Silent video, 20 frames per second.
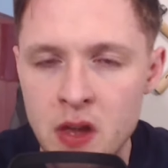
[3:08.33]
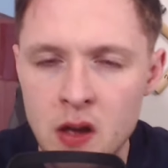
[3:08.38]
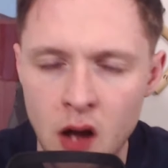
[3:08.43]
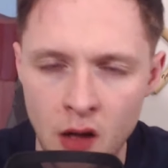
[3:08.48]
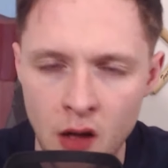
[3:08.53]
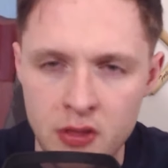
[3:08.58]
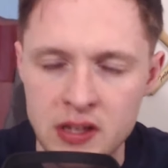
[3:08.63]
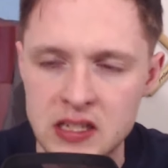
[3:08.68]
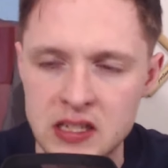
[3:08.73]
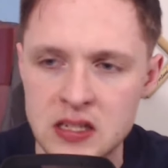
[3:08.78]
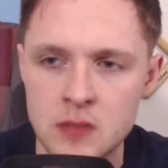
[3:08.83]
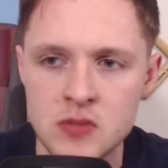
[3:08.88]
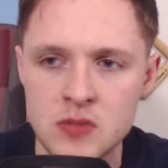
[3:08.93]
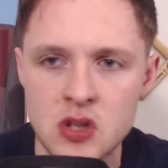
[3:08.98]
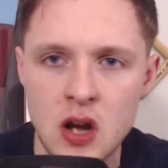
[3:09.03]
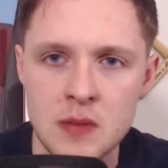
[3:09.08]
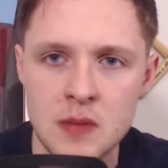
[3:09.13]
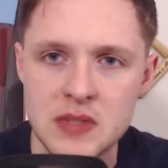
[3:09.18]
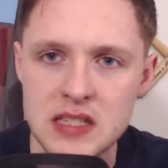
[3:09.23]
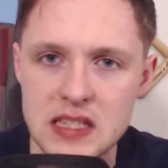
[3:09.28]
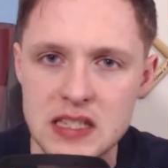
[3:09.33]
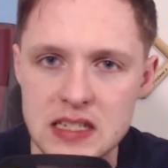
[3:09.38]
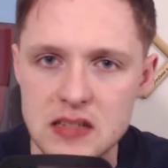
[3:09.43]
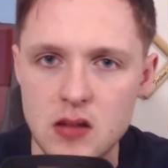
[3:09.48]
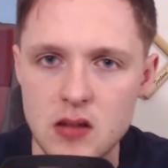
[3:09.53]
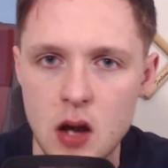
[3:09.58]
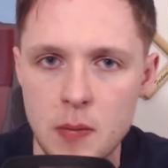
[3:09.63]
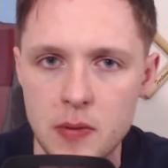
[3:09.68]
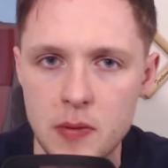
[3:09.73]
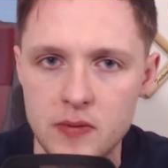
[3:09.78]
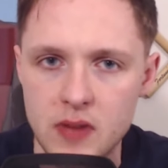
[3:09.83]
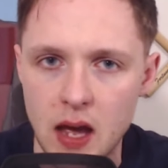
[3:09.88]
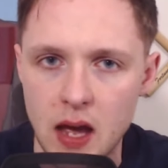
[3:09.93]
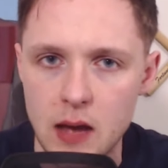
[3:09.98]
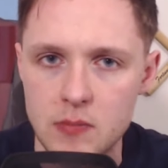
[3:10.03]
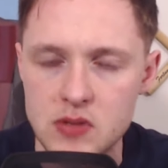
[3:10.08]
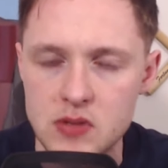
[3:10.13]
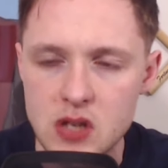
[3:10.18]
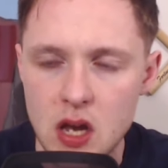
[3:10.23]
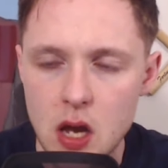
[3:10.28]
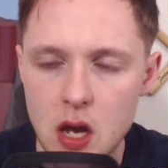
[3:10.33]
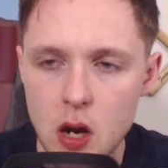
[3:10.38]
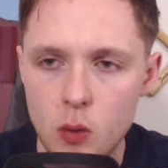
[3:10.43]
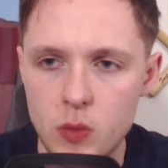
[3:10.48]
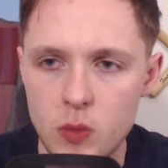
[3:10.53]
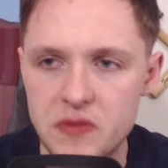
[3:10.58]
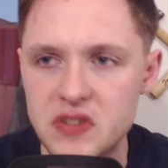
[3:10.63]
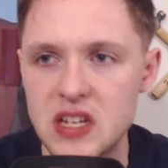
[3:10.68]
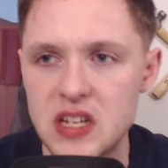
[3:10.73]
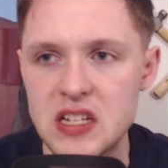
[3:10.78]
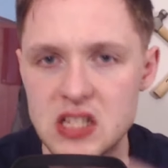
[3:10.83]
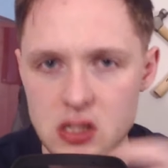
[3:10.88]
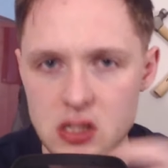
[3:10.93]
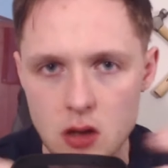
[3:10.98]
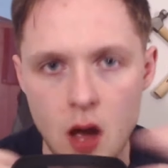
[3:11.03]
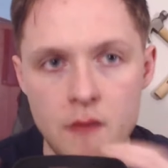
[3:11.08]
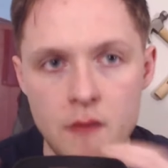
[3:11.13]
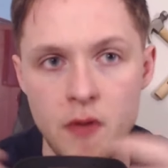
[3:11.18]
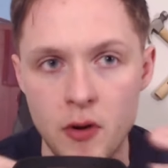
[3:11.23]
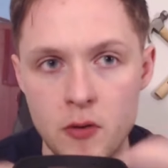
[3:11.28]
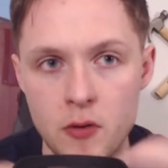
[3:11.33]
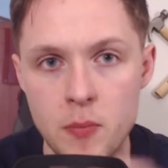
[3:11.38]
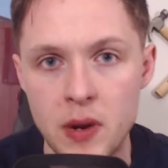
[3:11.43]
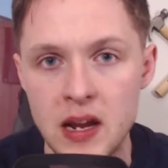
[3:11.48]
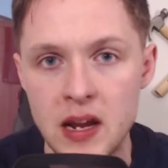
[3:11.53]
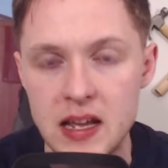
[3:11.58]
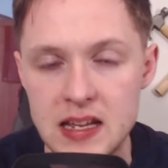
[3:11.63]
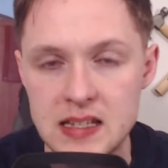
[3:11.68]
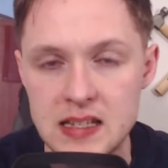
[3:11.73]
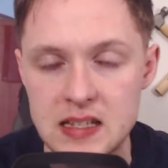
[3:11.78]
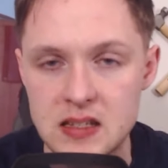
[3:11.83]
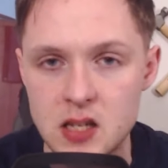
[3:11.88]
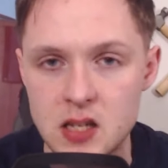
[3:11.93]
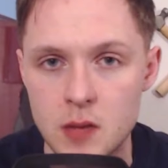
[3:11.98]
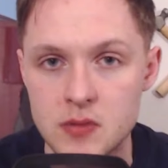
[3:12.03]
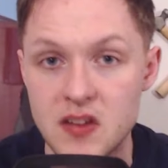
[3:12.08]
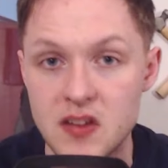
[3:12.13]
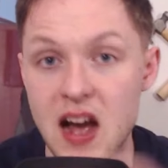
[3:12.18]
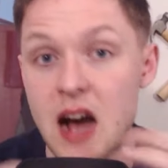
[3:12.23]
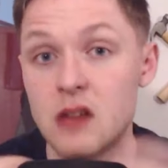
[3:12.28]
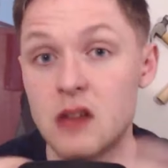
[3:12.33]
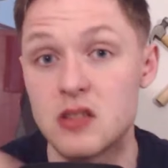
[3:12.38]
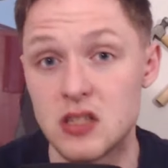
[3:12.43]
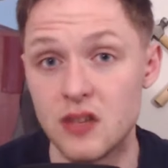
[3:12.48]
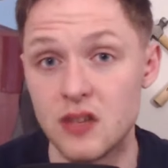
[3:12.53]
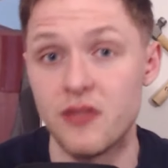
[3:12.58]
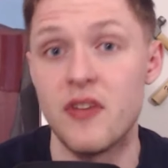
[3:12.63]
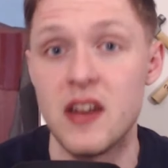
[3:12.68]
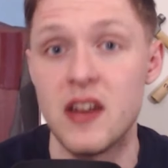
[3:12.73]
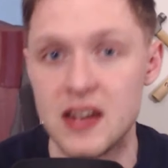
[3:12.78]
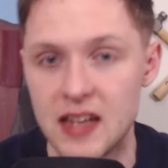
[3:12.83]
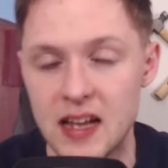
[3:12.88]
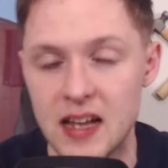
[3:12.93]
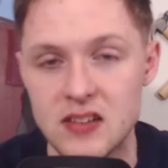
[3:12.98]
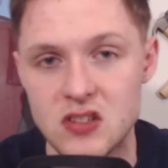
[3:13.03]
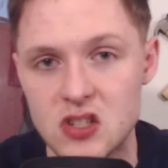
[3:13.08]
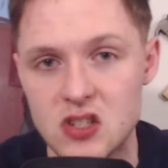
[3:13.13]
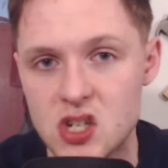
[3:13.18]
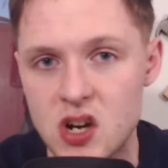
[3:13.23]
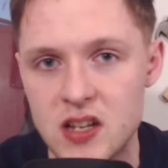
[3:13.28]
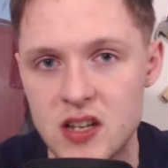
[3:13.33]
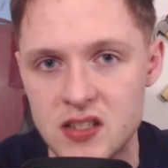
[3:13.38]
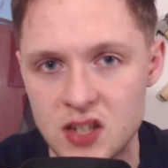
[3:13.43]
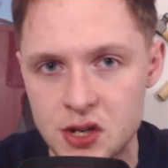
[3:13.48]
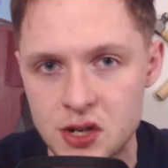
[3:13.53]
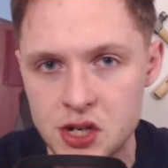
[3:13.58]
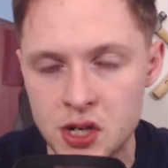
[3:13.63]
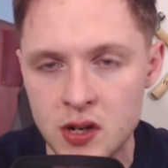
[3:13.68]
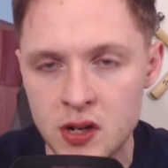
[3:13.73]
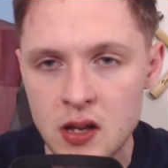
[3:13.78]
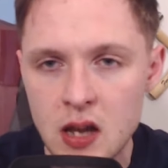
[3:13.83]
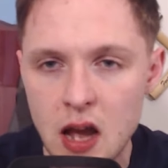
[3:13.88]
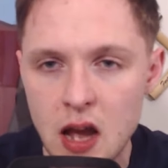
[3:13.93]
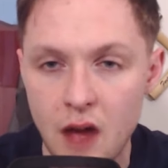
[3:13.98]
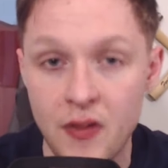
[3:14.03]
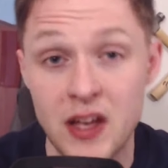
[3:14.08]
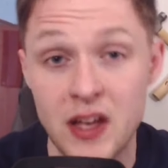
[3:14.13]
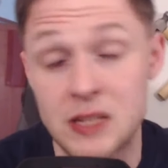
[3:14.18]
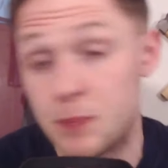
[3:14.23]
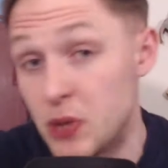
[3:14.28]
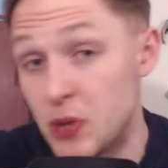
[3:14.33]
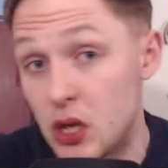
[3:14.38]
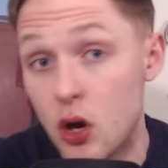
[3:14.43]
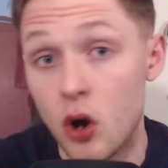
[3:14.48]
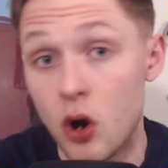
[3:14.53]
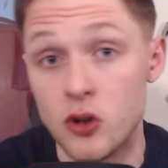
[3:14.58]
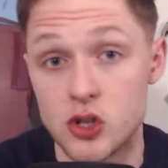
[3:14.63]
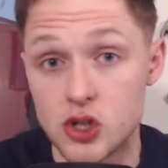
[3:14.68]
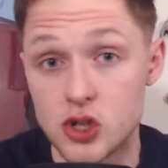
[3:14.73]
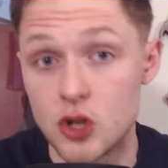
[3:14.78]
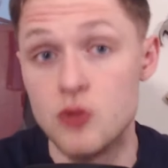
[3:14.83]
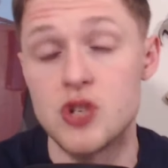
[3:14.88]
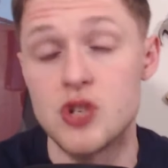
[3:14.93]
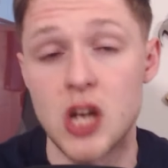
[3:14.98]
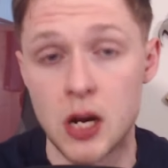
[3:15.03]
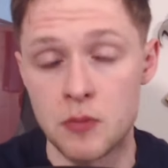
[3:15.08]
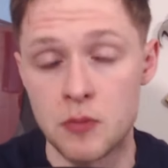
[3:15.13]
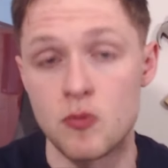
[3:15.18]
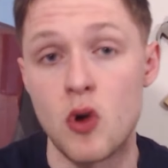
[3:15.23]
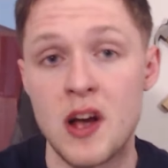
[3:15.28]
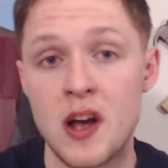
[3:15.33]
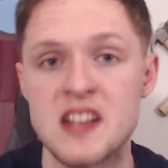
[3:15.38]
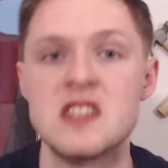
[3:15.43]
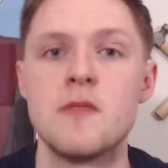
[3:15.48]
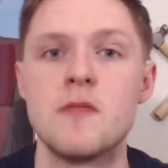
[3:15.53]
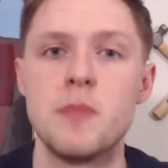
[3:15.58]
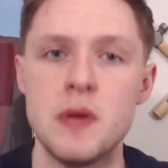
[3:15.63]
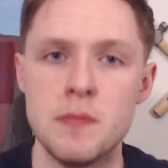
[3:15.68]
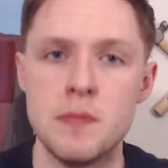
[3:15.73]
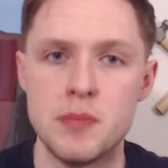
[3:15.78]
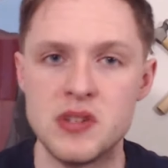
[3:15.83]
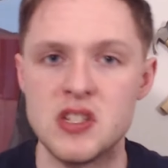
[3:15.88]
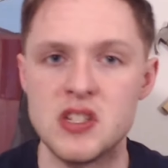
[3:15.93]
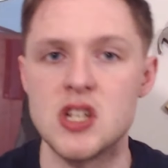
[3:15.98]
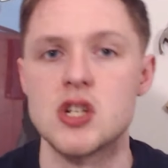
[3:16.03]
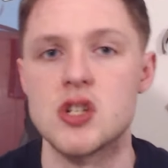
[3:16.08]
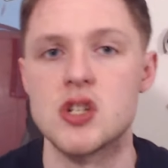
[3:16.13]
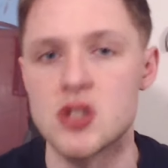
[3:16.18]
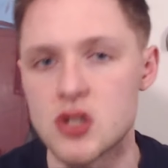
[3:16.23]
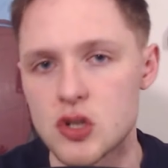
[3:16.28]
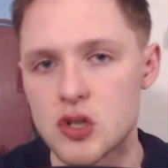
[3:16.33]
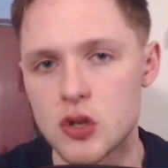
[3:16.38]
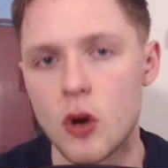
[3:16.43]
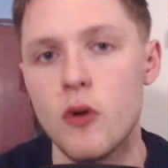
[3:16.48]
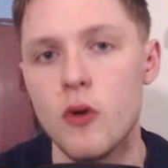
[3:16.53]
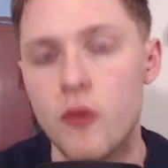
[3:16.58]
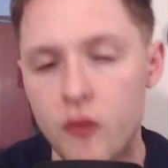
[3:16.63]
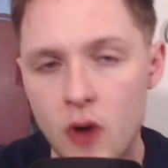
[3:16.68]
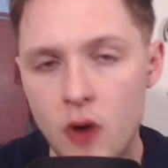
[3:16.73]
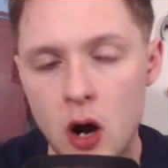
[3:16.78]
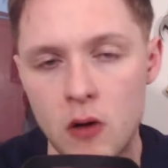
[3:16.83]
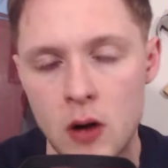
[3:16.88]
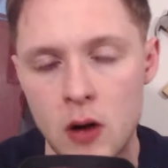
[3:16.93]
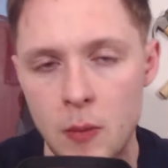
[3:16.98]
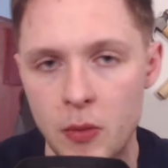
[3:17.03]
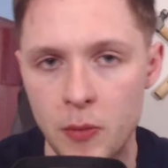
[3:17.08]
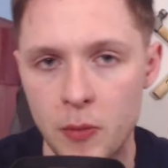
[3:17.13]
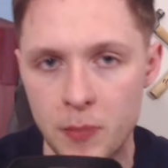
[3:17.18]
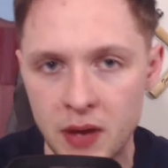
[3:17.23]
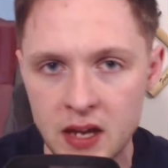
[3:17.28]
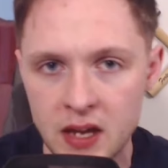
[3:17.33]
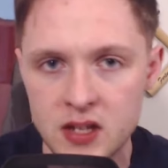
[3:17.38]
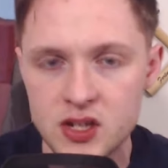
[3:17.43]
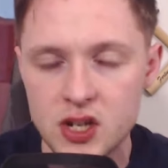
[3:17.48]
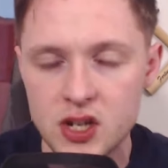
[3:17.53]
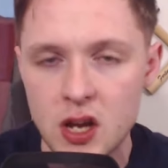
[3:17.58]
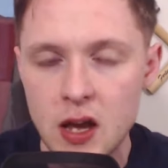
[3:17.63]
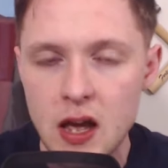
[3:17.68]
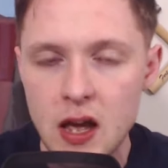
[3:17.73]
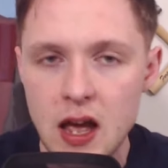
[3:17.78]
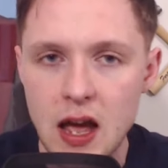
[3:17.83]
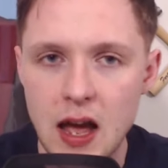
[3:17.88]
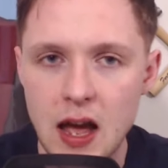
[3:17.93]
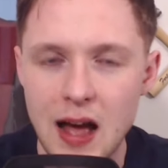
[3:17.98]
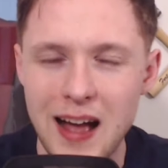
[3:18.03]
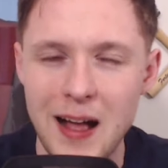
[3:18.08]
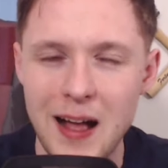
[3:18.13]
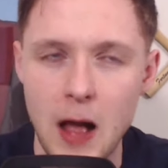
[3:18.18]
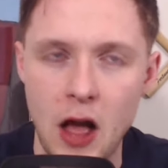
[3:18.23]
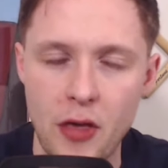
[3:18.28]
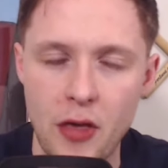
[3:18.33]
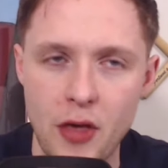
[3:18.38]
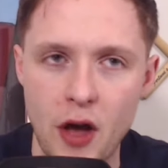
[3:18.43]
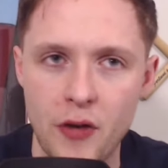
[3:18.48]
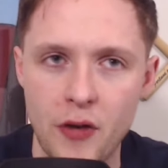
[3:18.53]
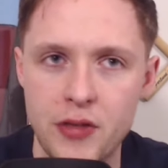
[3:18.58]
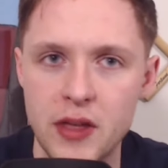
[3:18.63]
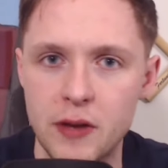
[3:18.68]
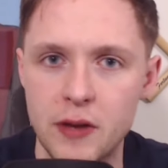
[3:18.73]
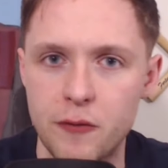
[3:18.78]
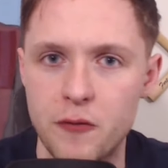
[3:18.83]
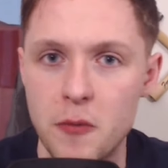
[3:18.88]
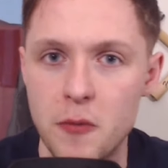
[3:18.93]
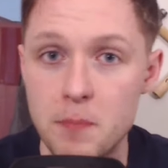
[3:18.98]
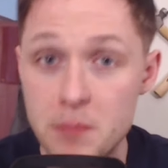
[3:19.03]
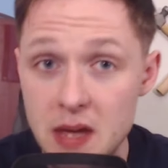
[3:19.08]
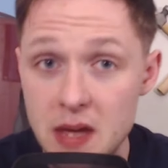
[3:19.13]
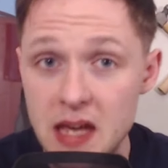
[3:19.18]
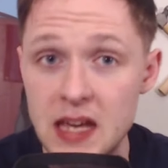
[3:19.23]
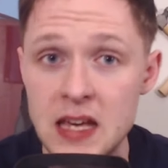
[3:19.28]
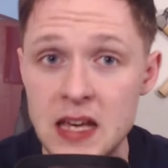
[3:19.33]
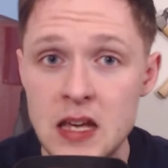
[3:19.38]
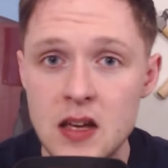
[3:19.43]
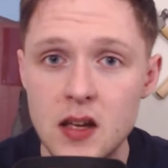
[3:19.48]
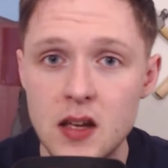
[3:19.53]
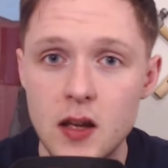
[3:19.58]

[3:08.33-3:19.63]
I think sometimes in these type of games we've seen slight vulnerabilities in terms of how to defend against the transition. And that's because Suchek and Rice have been positioned so far up the pitch. I think for me,